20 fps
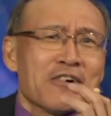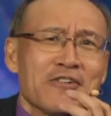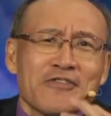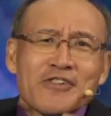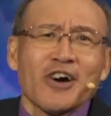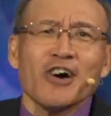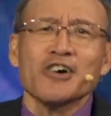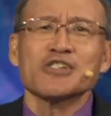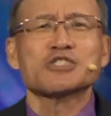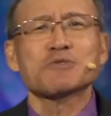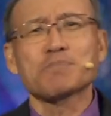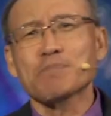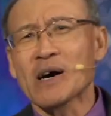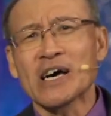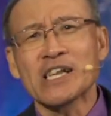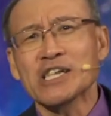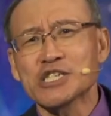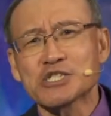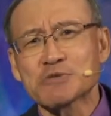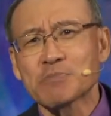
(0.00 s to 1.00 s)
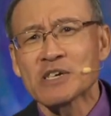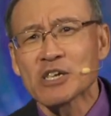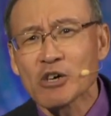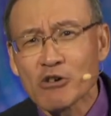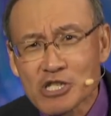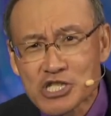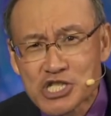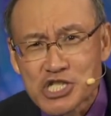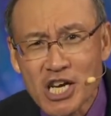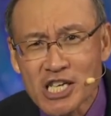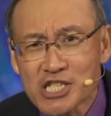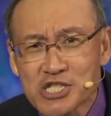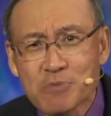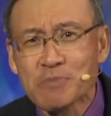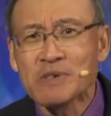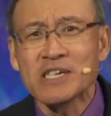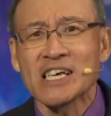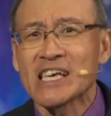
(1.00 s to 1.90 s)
of God's punishment or judgment